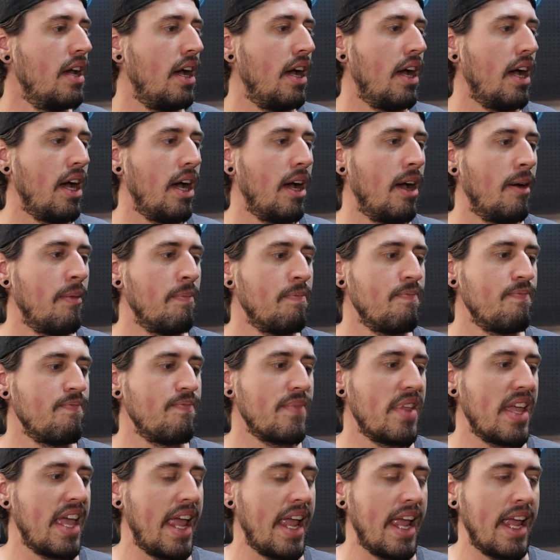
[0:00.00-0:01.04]

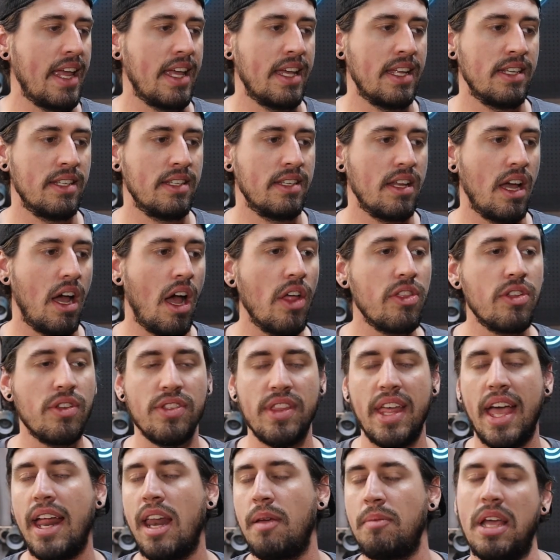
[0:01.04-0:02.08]
And other
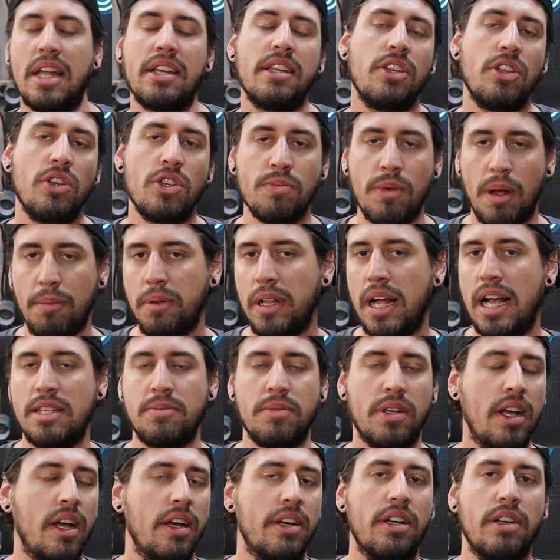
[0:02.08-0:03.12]
than that, I mean, I did use my
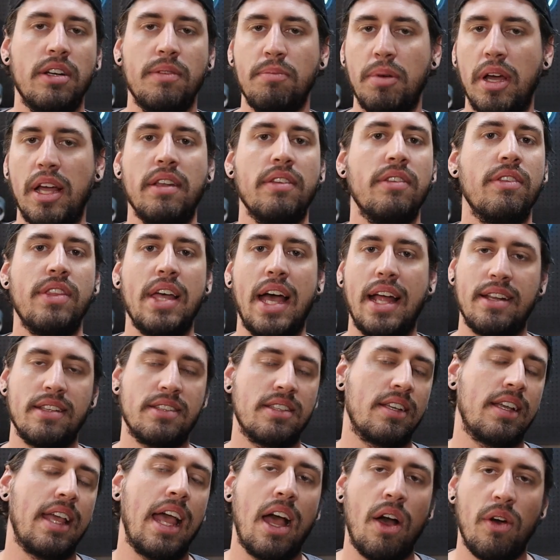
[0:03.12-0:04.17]
plasma cutter, but that
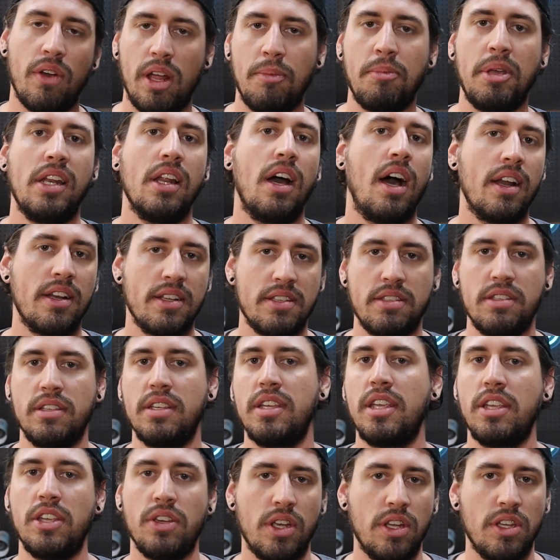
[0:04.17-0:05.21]
doesn't count. I mean,
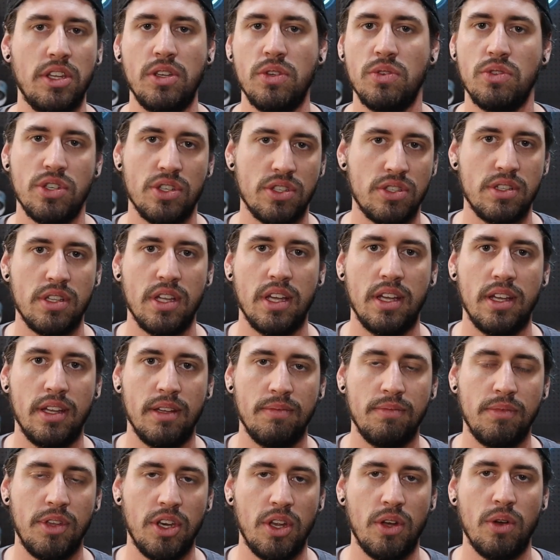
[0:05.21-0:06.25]
honestly, you can use just
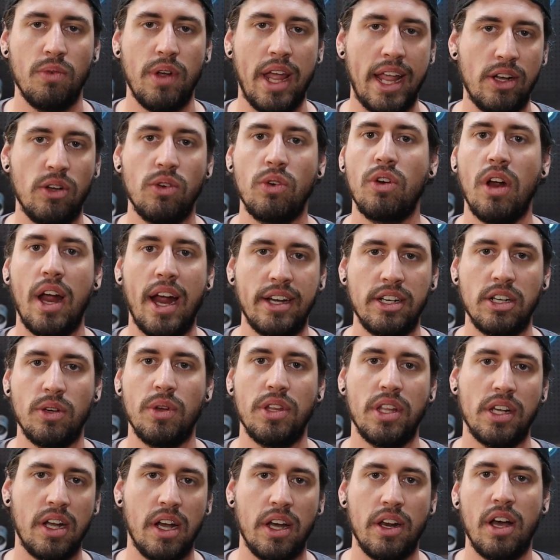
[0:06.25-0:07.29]
the, you know, angle grinder
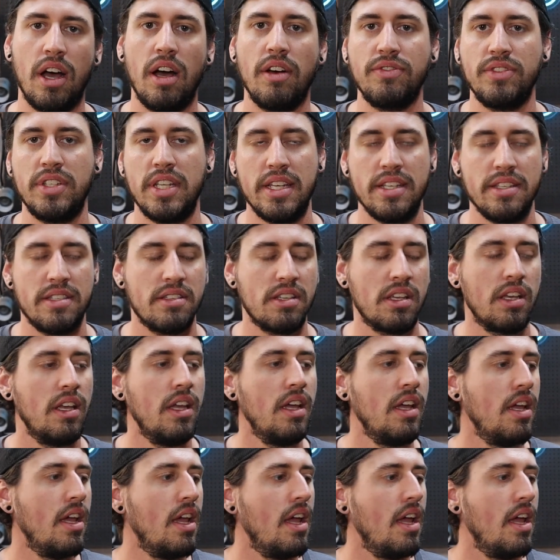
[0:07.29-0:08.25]
with a cutoff disc.